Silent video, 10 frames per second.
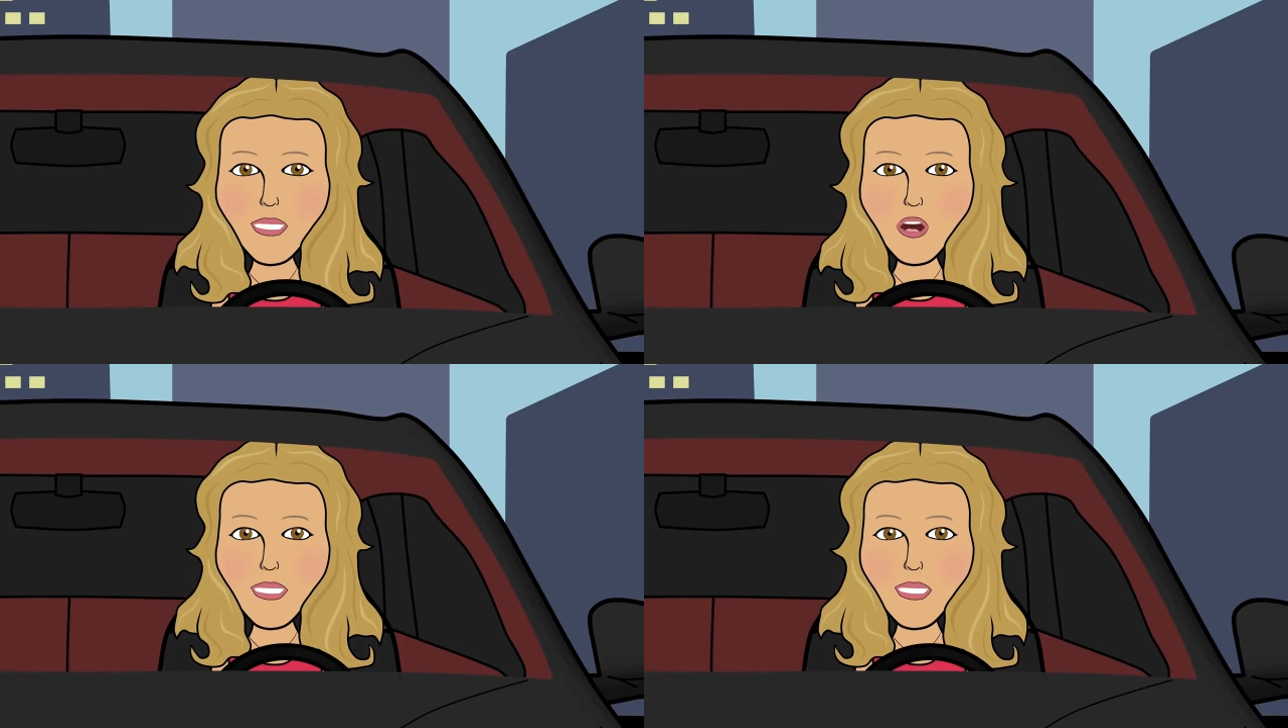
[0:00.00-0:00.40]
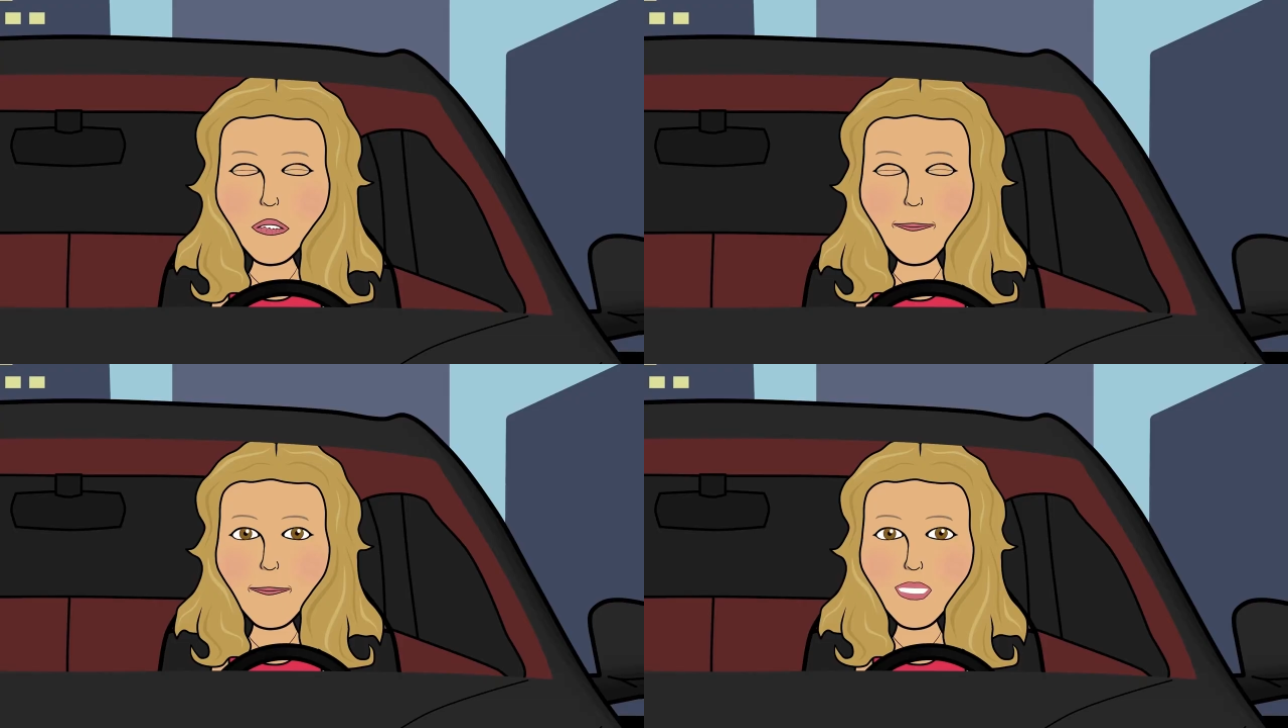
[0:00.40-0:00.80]
I'm
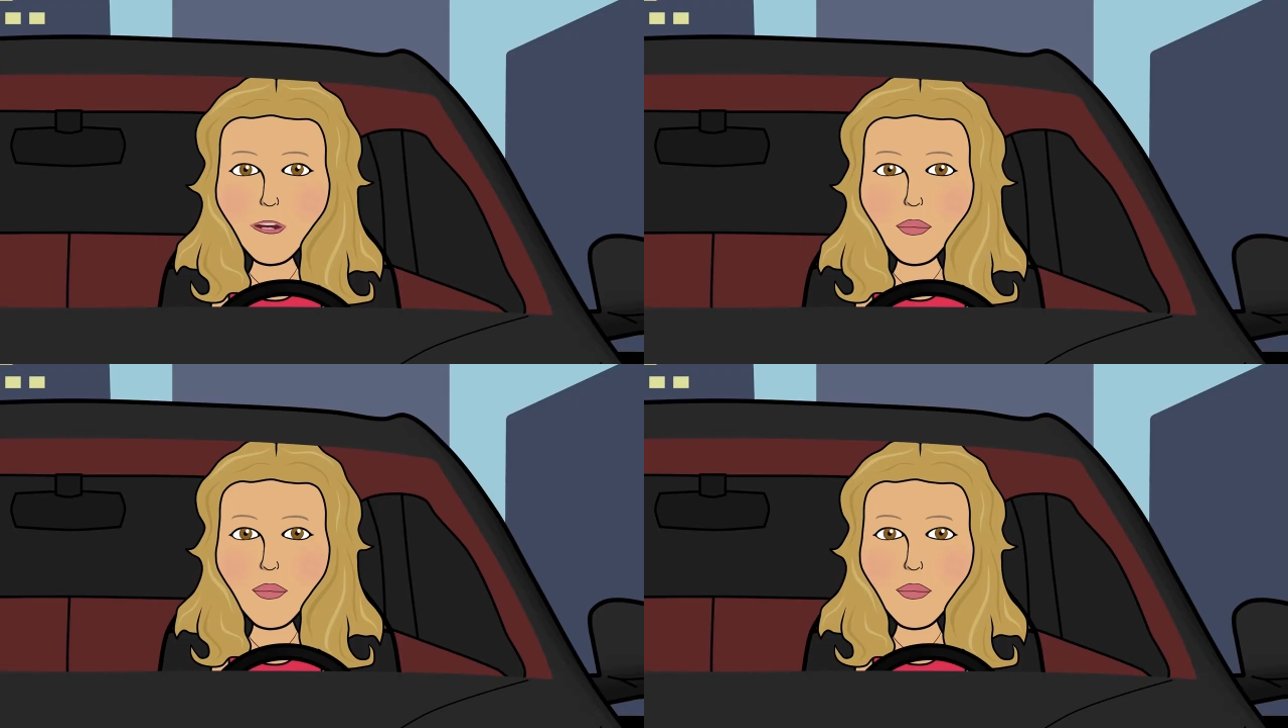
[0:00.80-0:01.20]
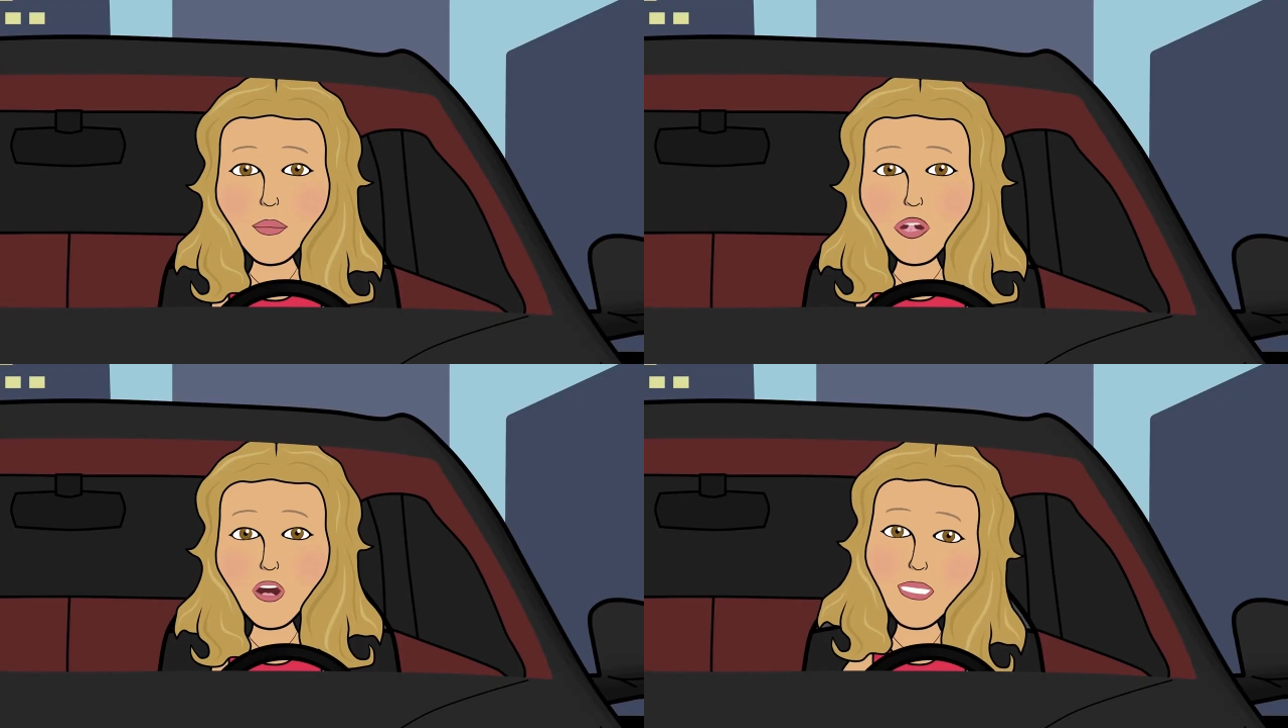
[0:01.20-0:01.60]
in the wrong movie.
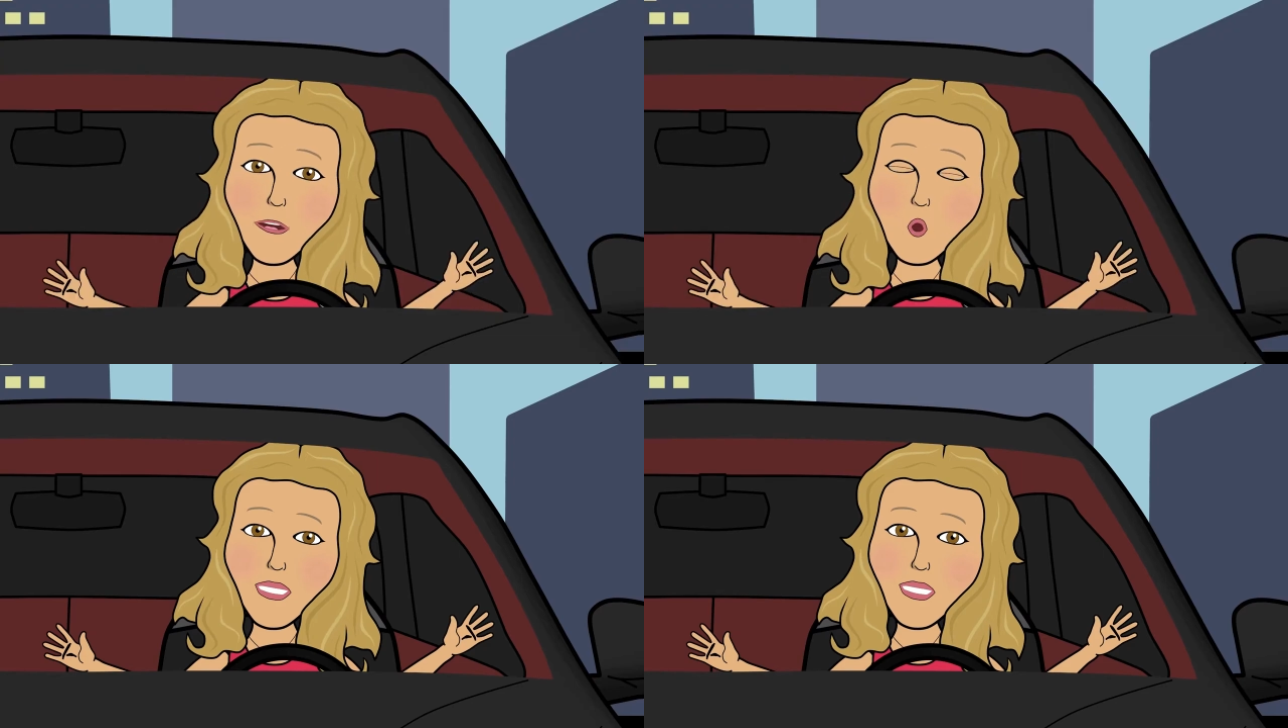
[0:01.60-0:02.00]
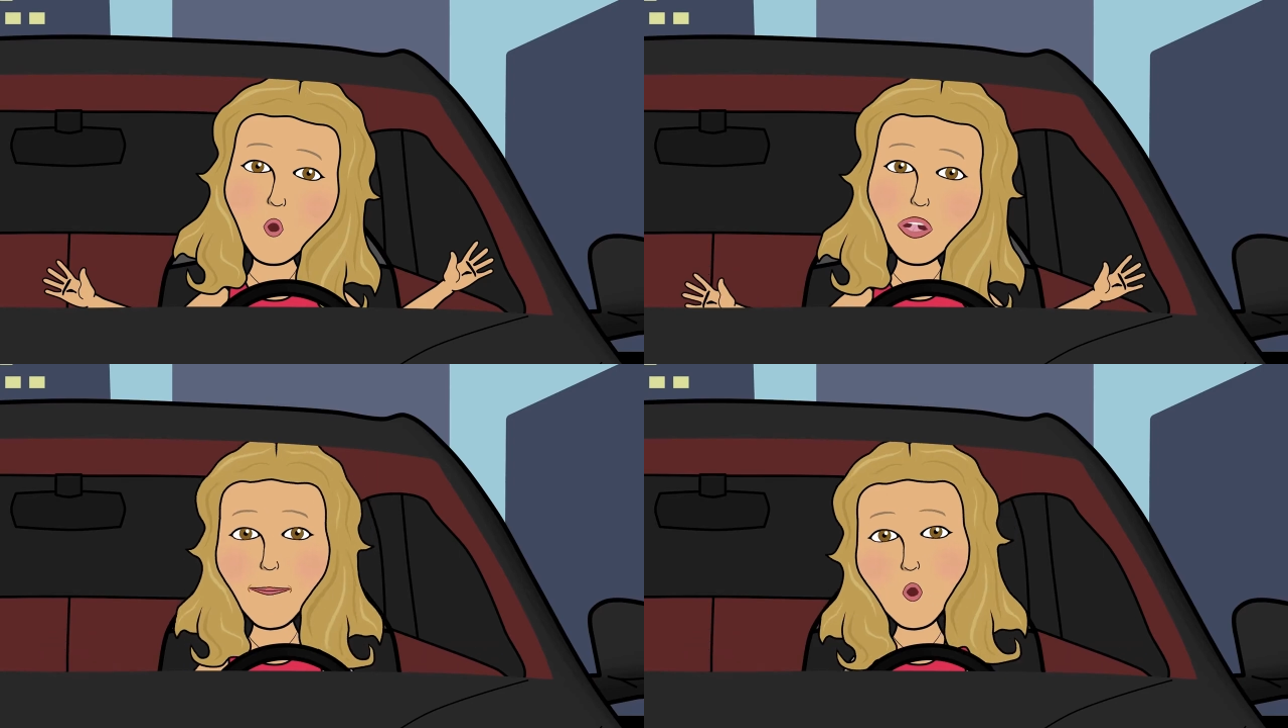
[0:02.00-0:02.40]
Like, this is not
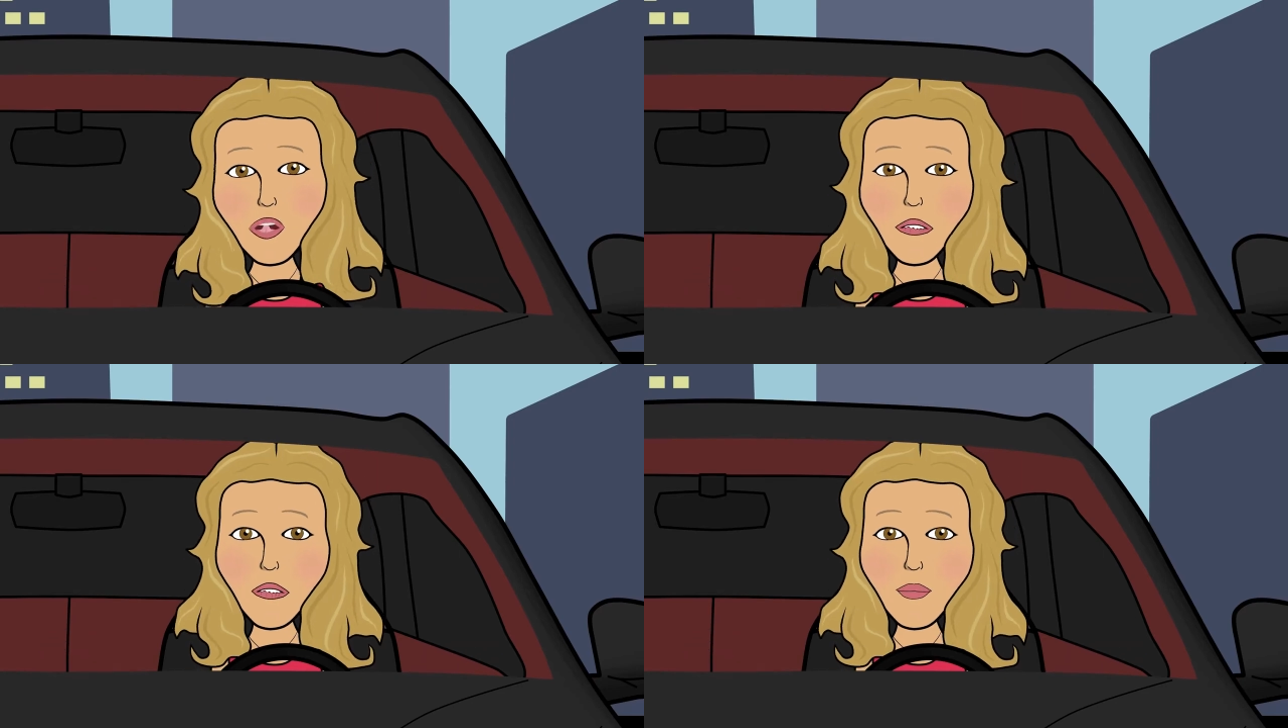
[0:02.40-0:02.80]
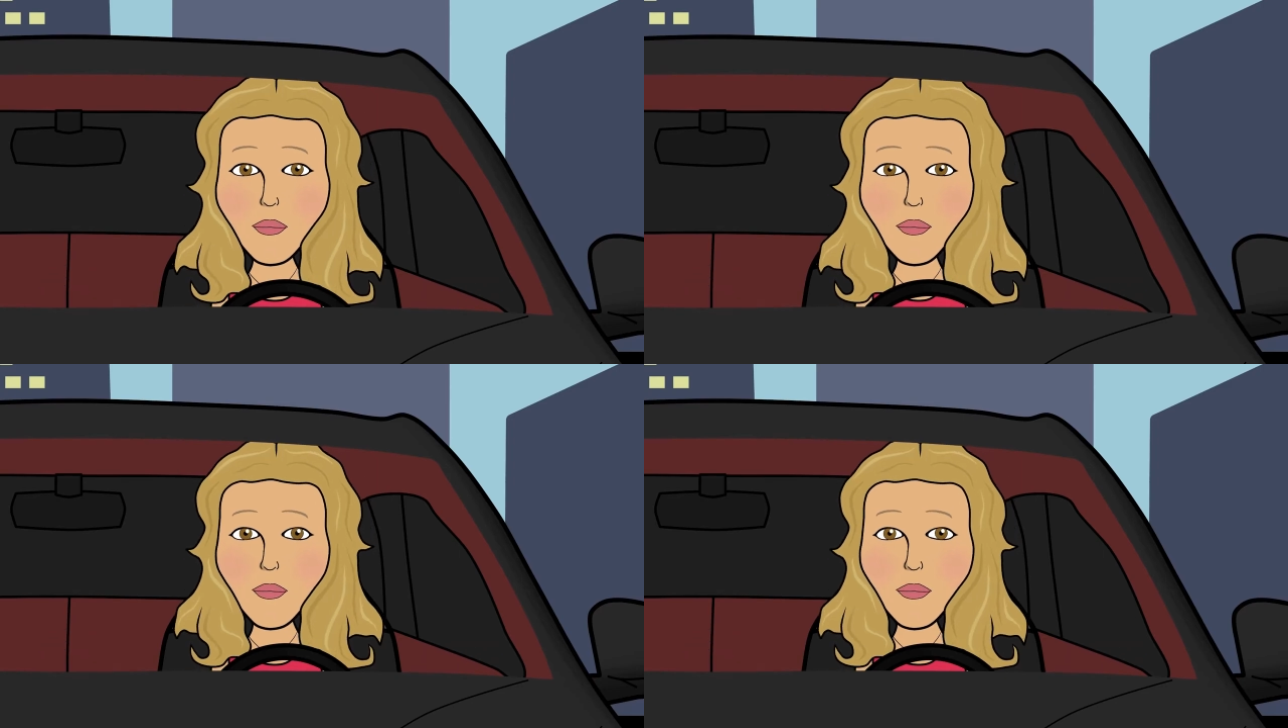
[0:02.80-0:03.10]
supposed to be my life.